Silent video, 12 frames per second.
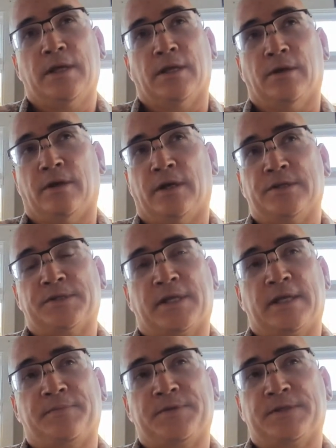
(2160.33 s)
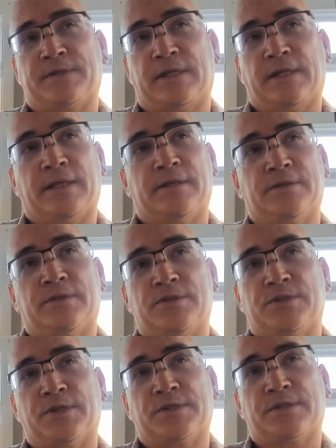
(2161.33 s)
you know, I just keep seeing to
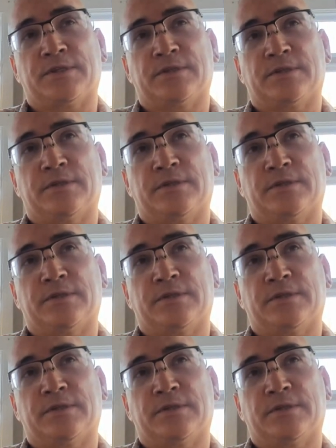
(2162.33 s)
just